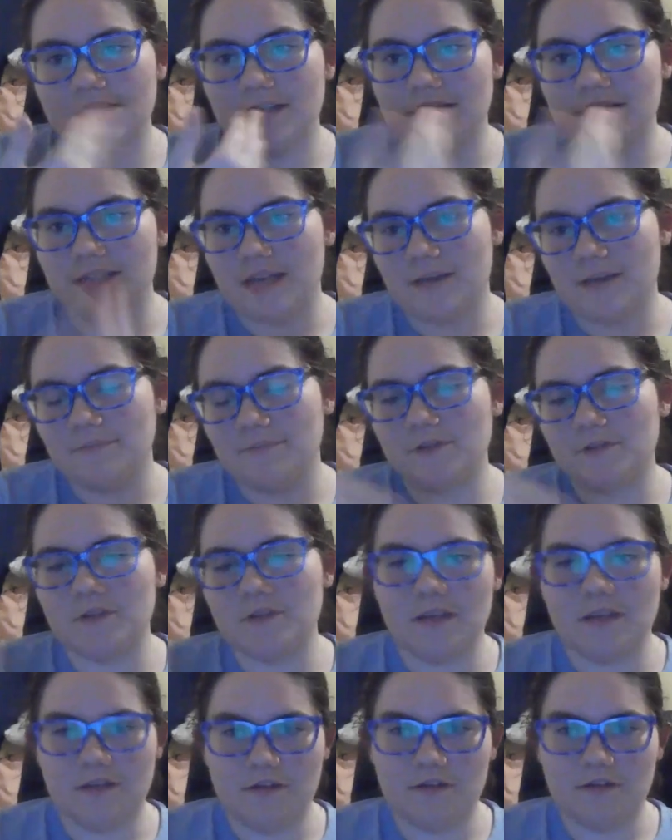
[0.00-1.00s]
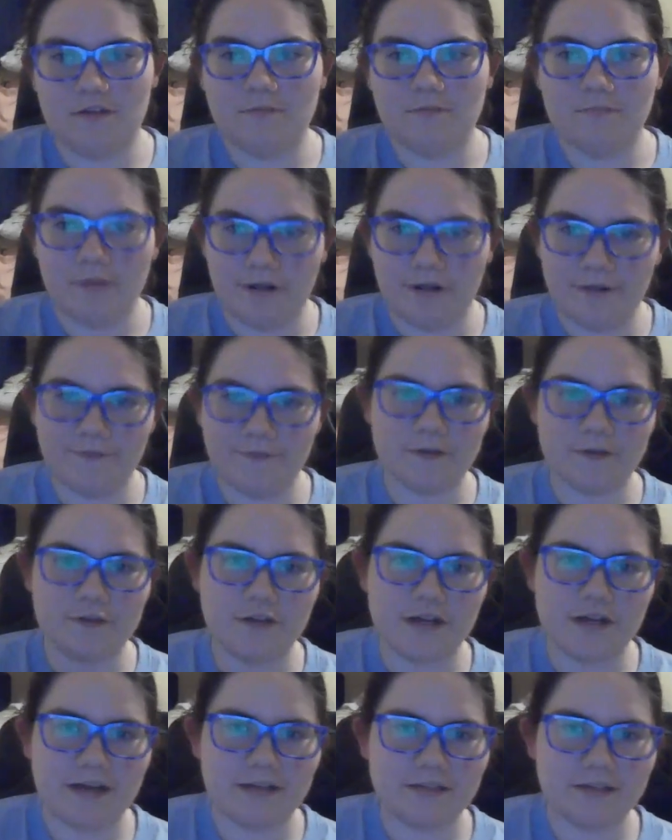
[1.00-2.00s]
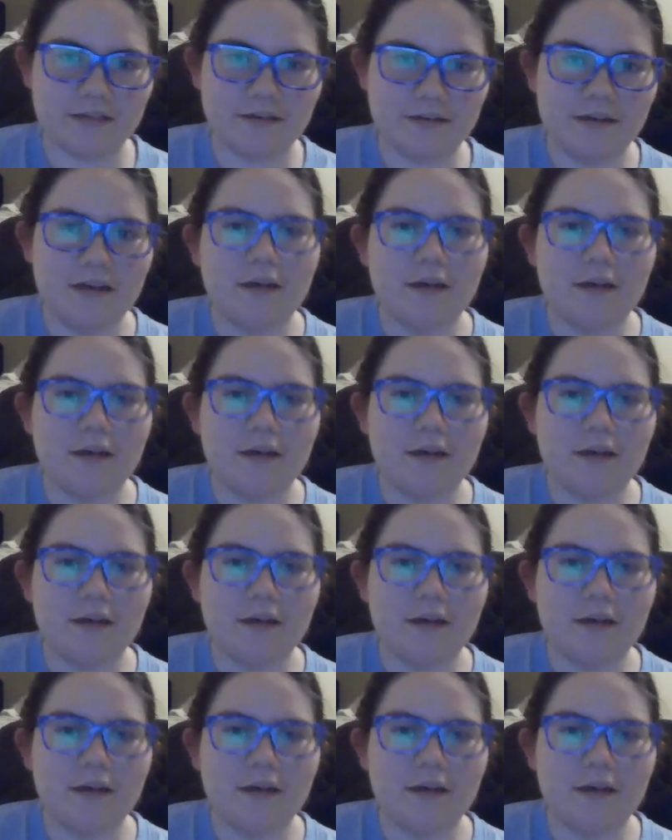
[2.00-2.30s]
attempt to kill Bolivar Trask.